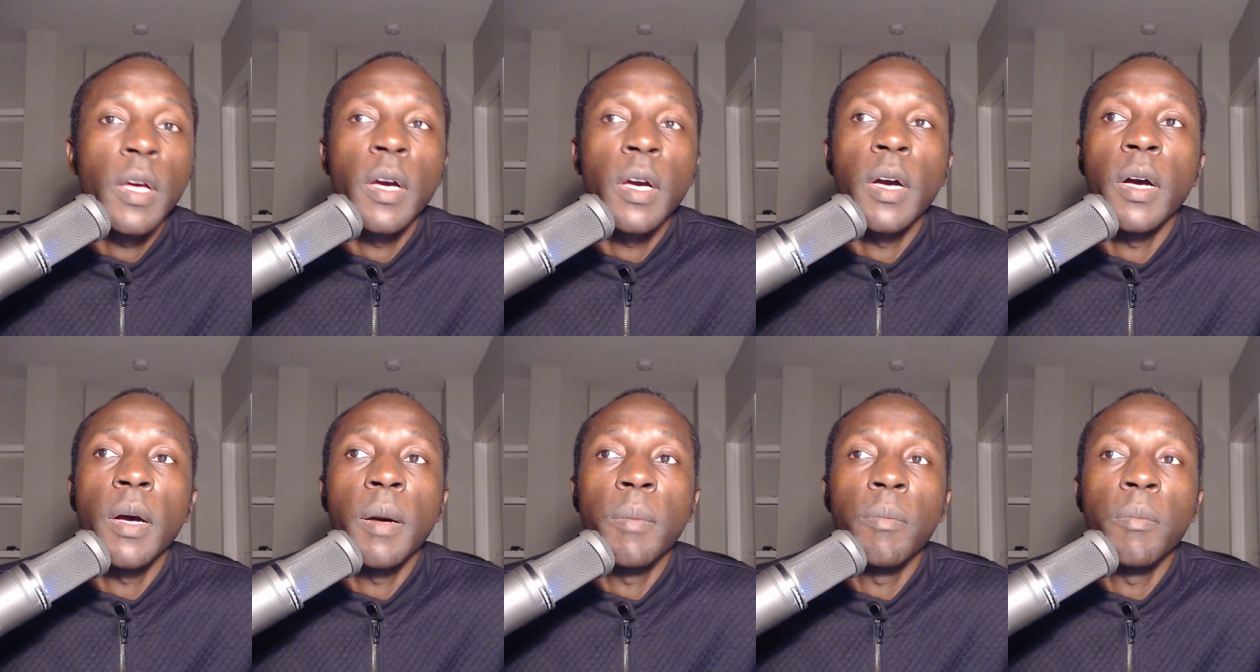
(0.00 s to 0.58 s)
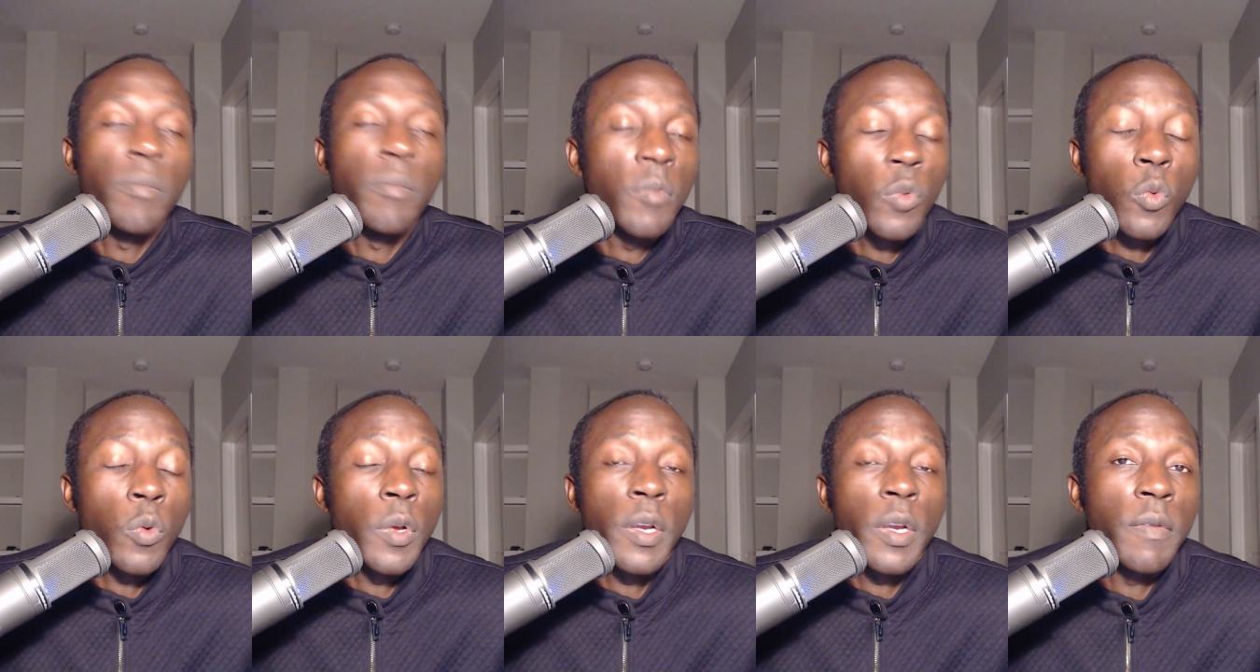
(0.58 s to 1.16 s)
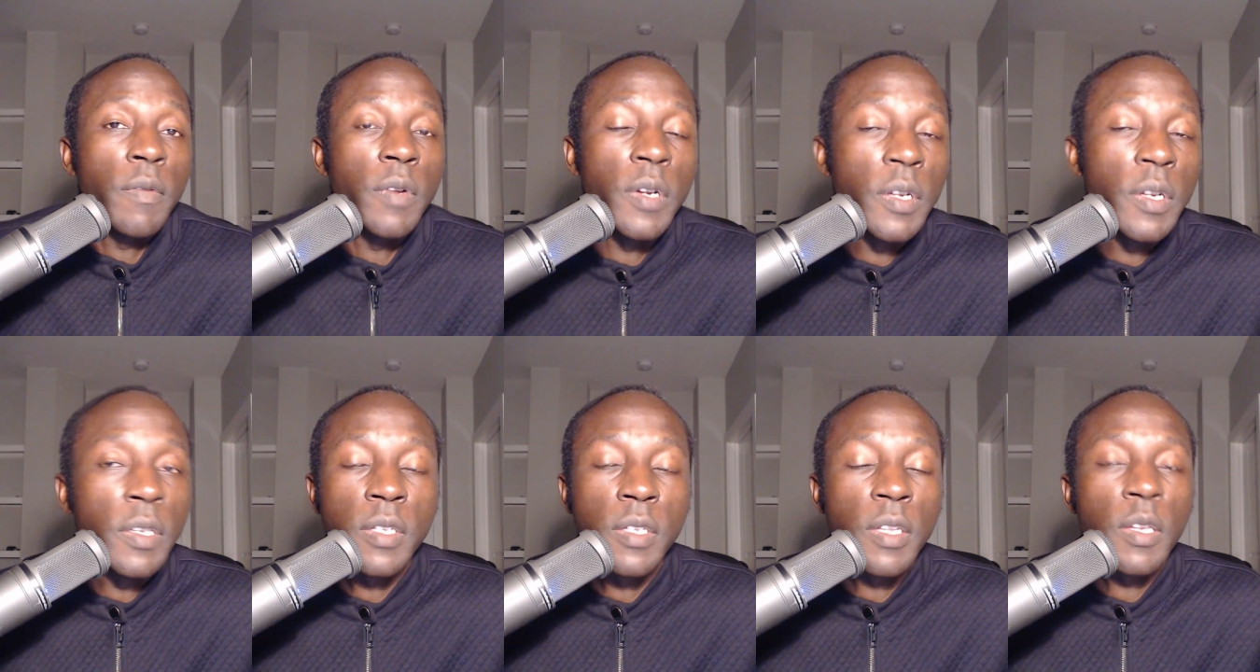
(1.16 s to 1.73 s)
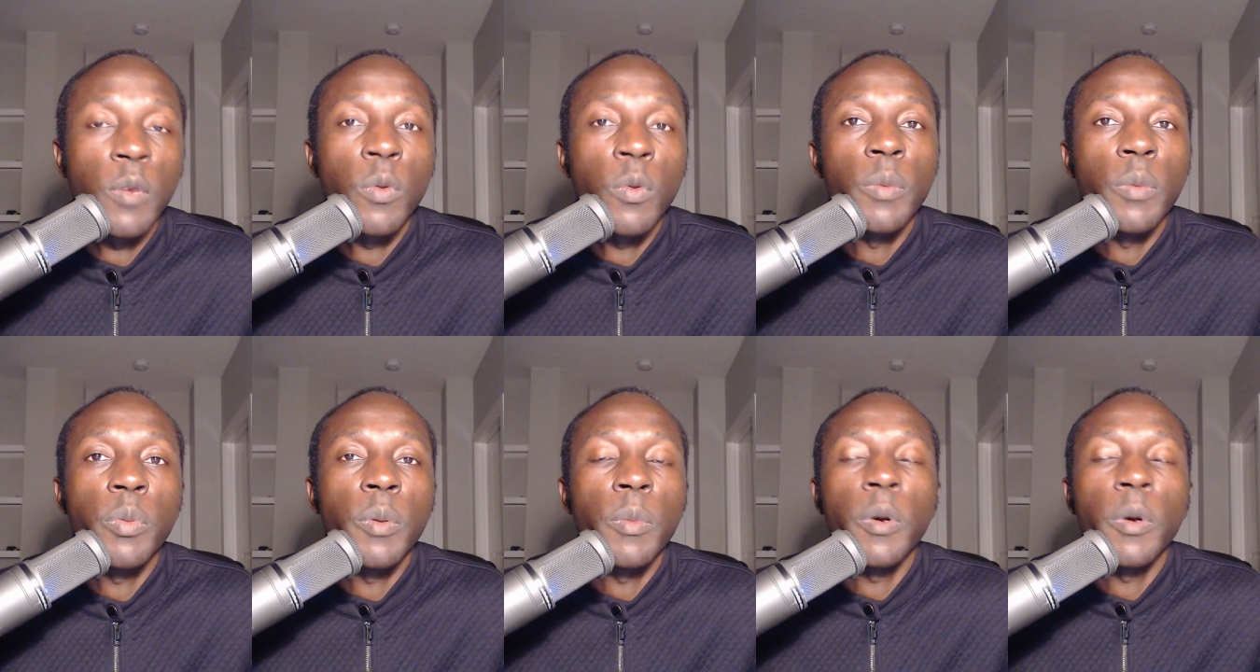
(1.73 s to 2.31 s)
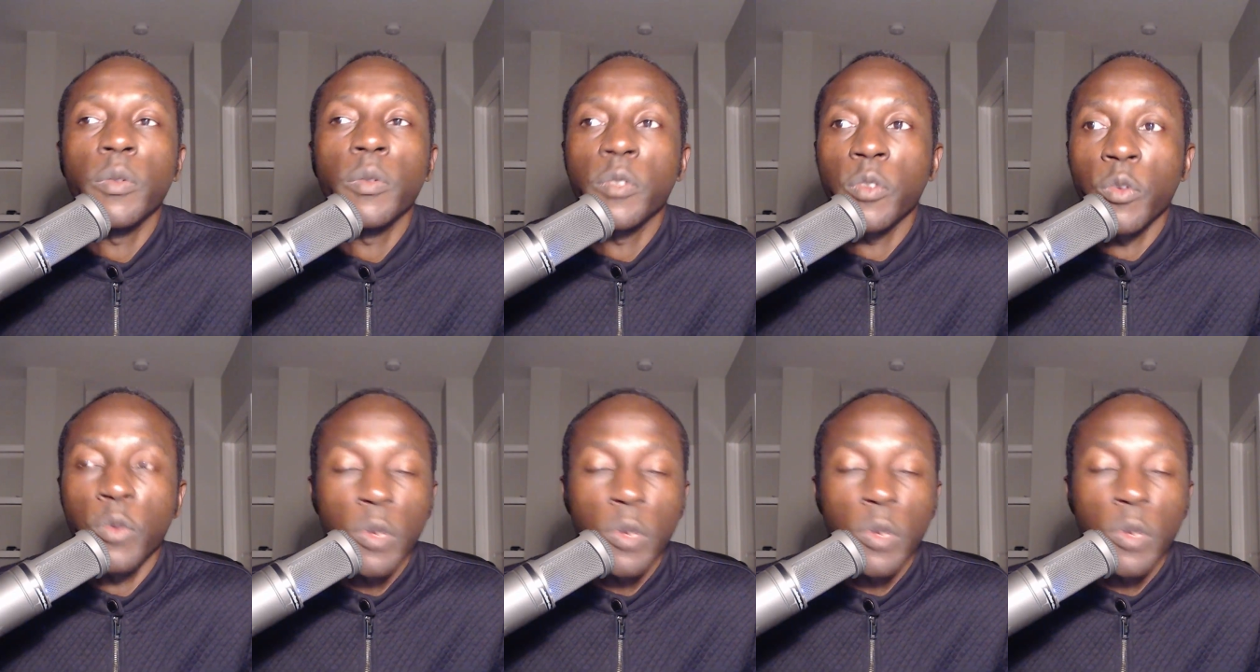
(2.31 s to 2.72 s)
whatever it is that they want to promote. So you